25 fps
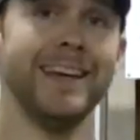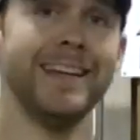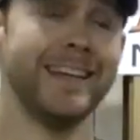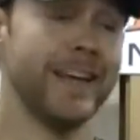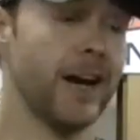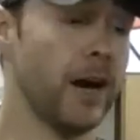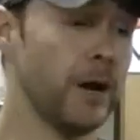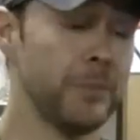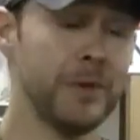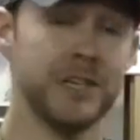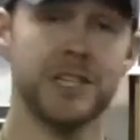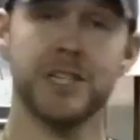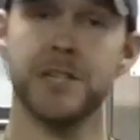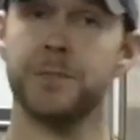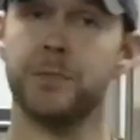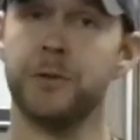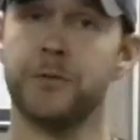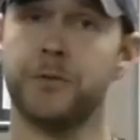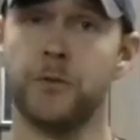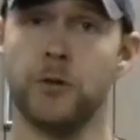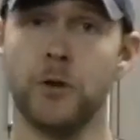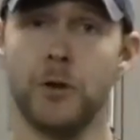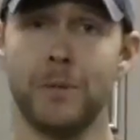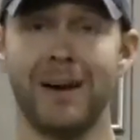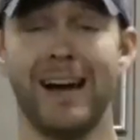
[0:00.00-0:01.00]
Now I mentioned
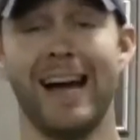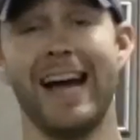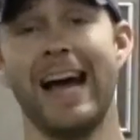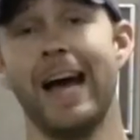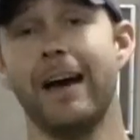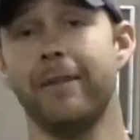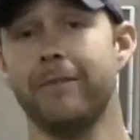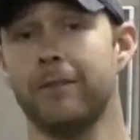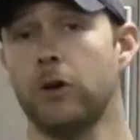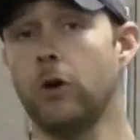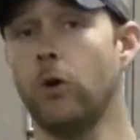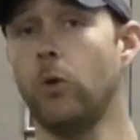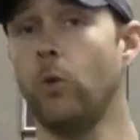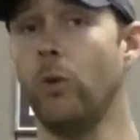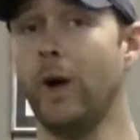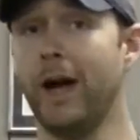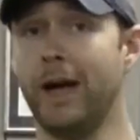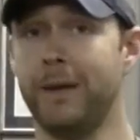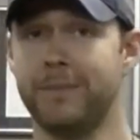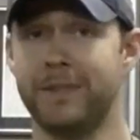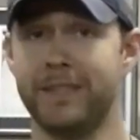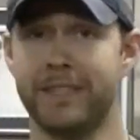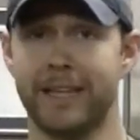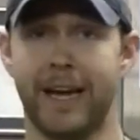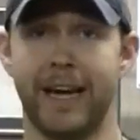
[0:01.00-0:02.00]
before about having a
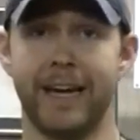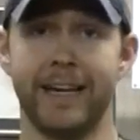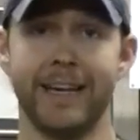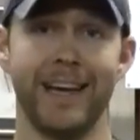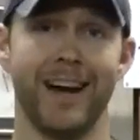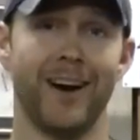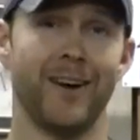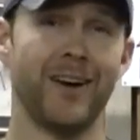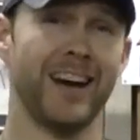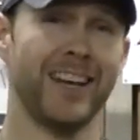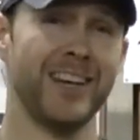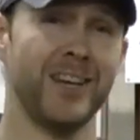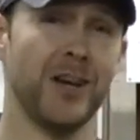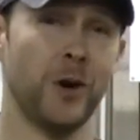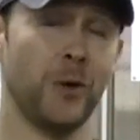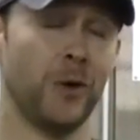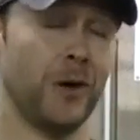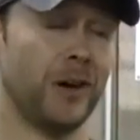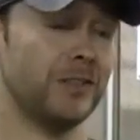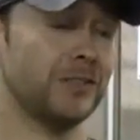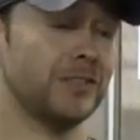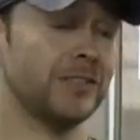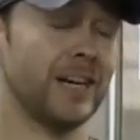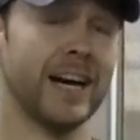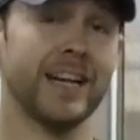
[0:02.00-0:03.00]
website. Now I know
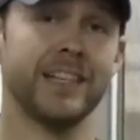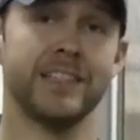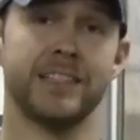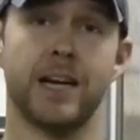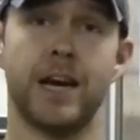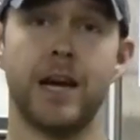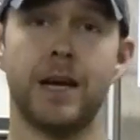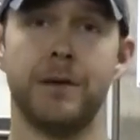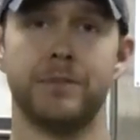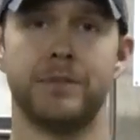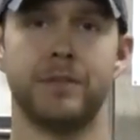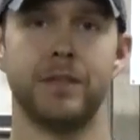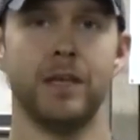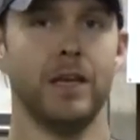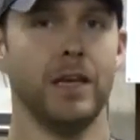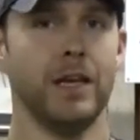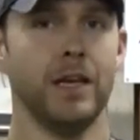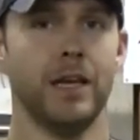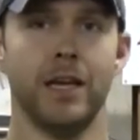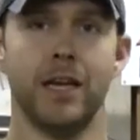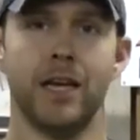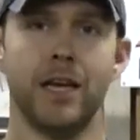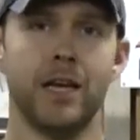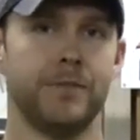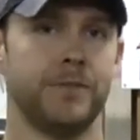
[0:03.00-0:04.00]
a lot of times
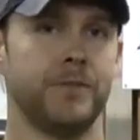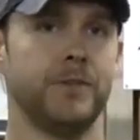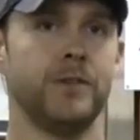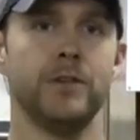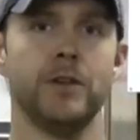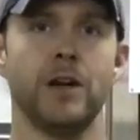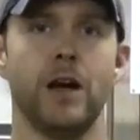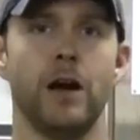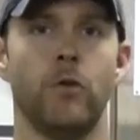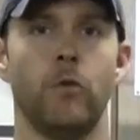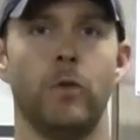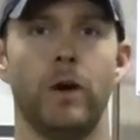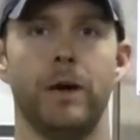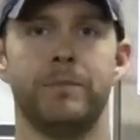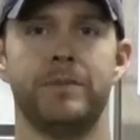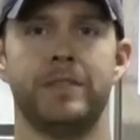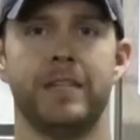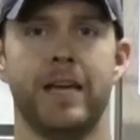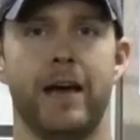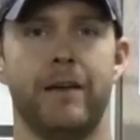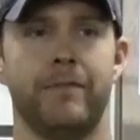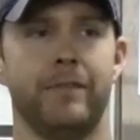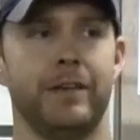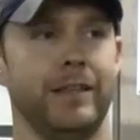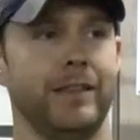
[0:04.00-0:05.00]
if you're not web
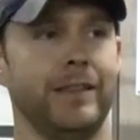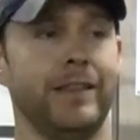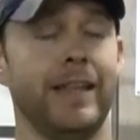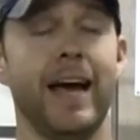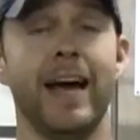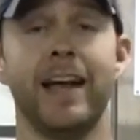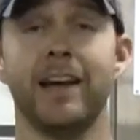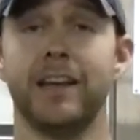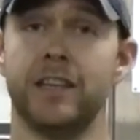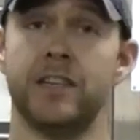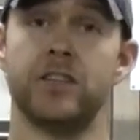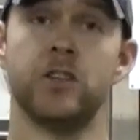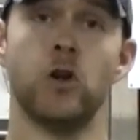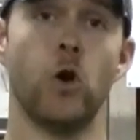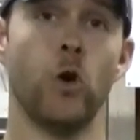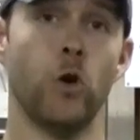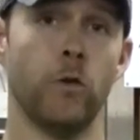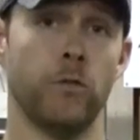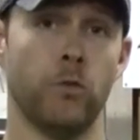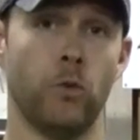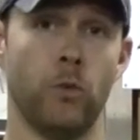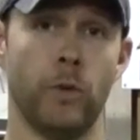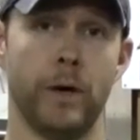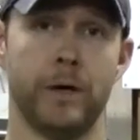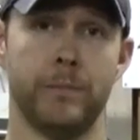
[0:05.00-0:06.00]
savvy, that is
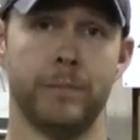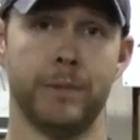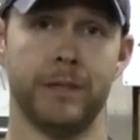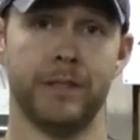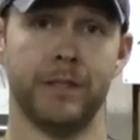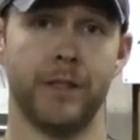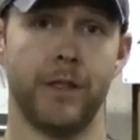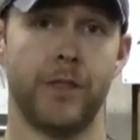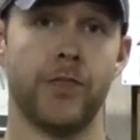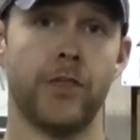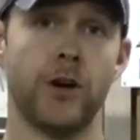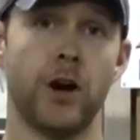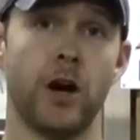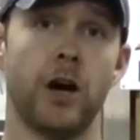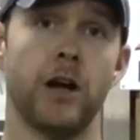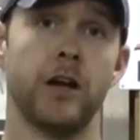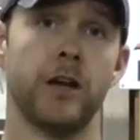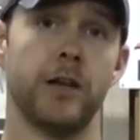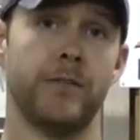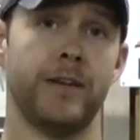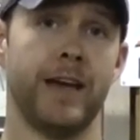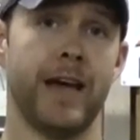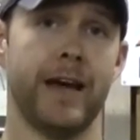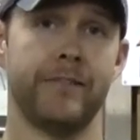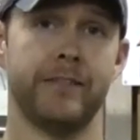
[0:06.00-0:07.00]
overwhelming. The thought
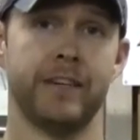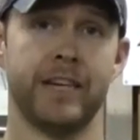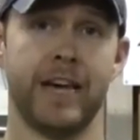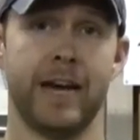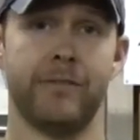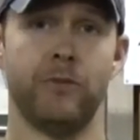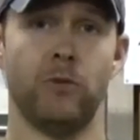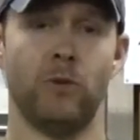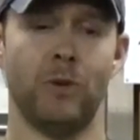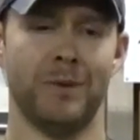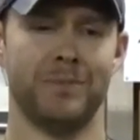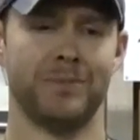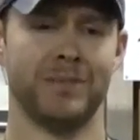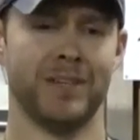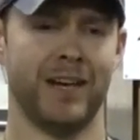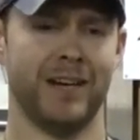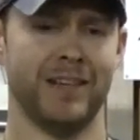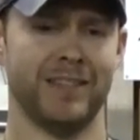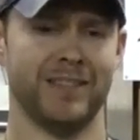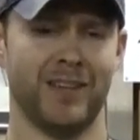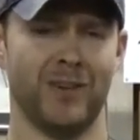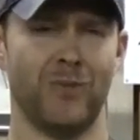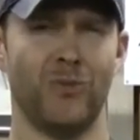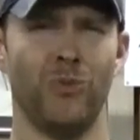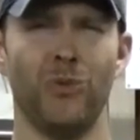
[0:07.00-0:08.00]
of having to have a
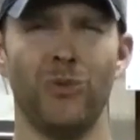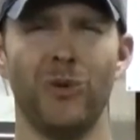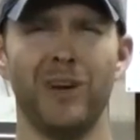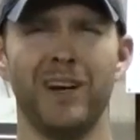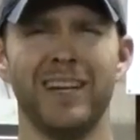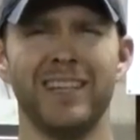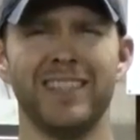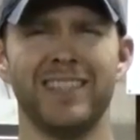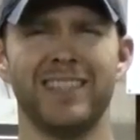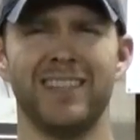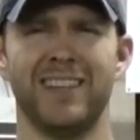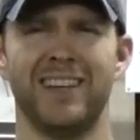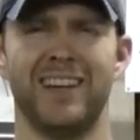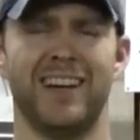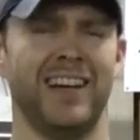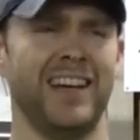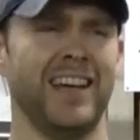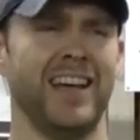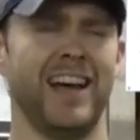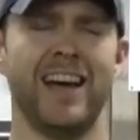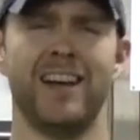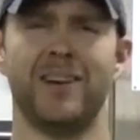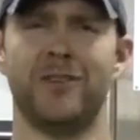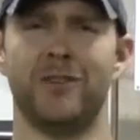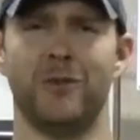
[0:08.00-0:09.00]
website is like, what?
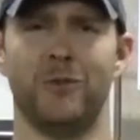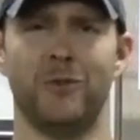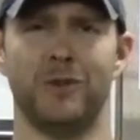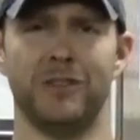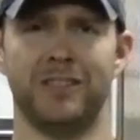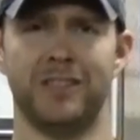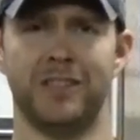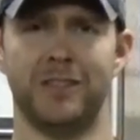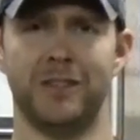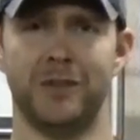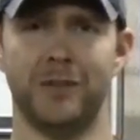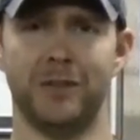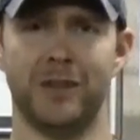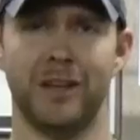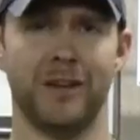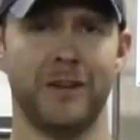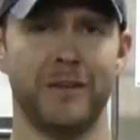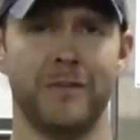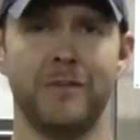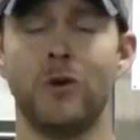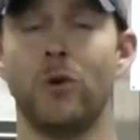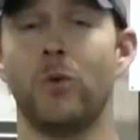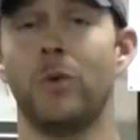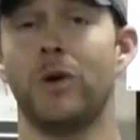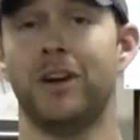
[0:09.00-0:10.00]
I, I don't know what to do. I don't
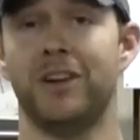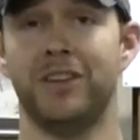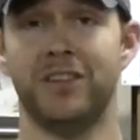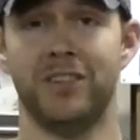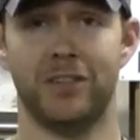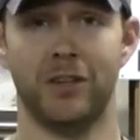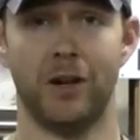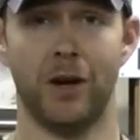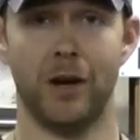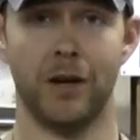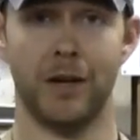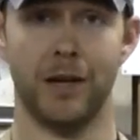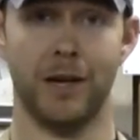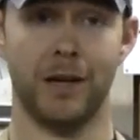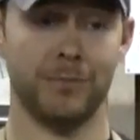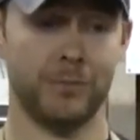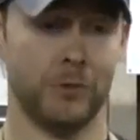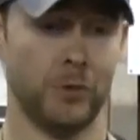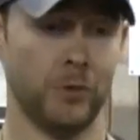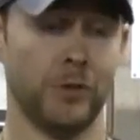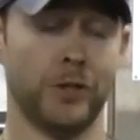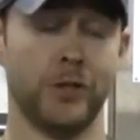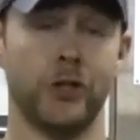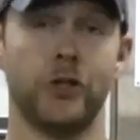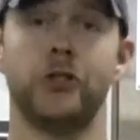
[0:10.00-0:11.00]
even know where to start. I'm
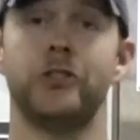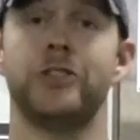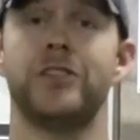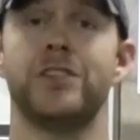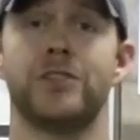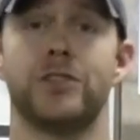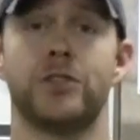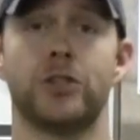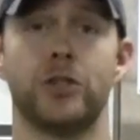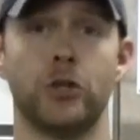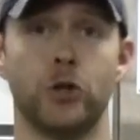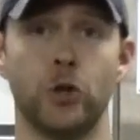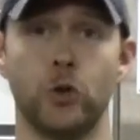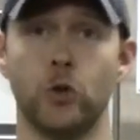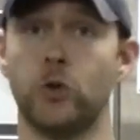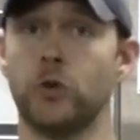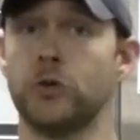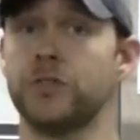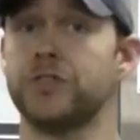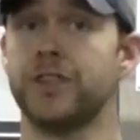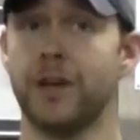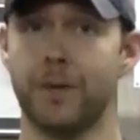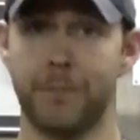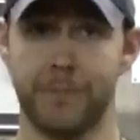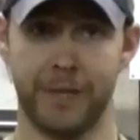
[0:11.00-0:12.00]
doing good just to
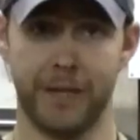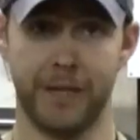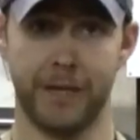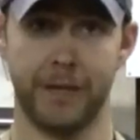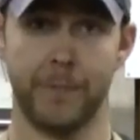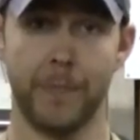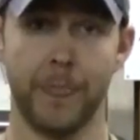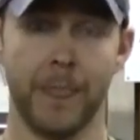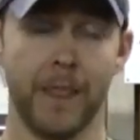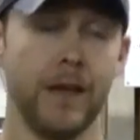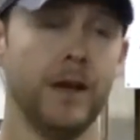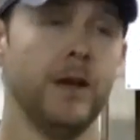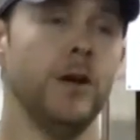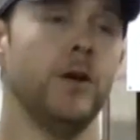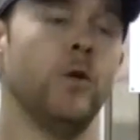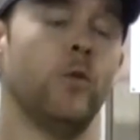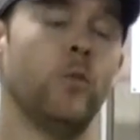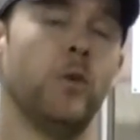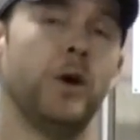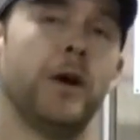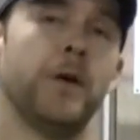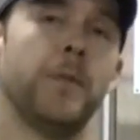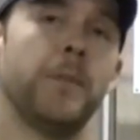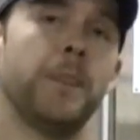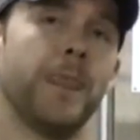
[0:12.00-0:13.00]
Google something.
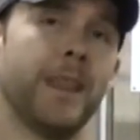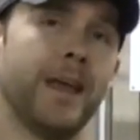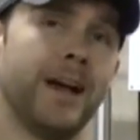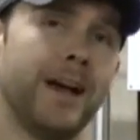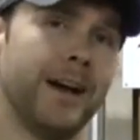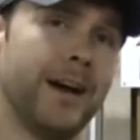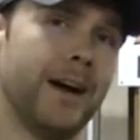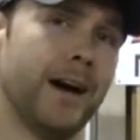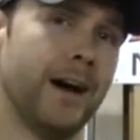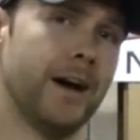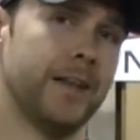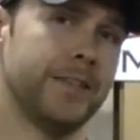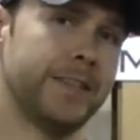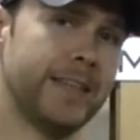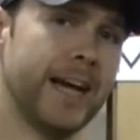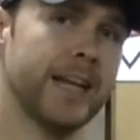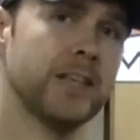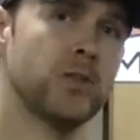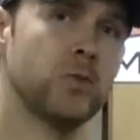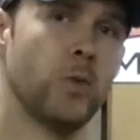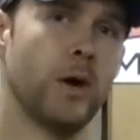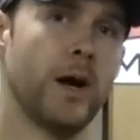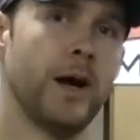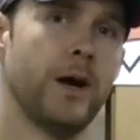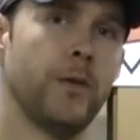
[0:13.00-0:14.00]
Well,
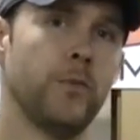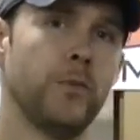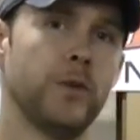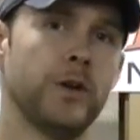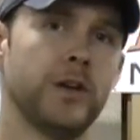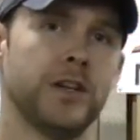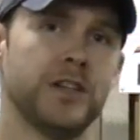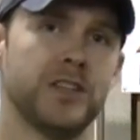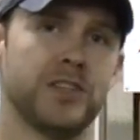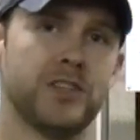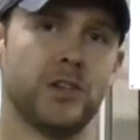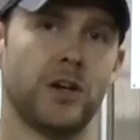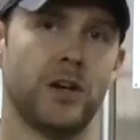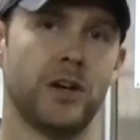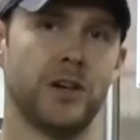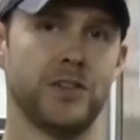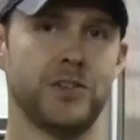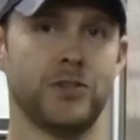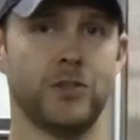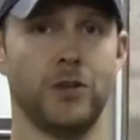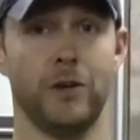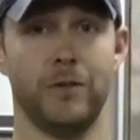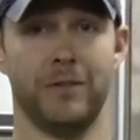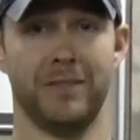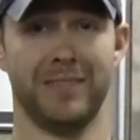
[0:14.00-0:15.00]
that's why we're gonna start a
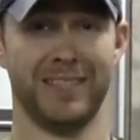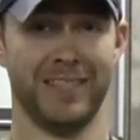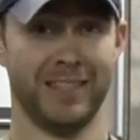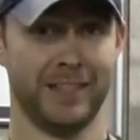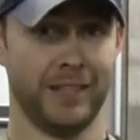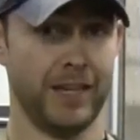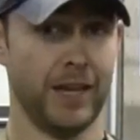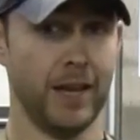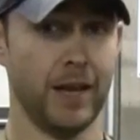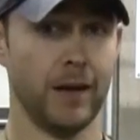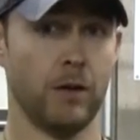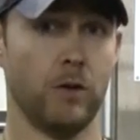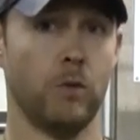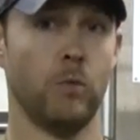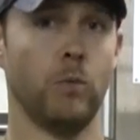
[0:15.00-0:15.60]
service at the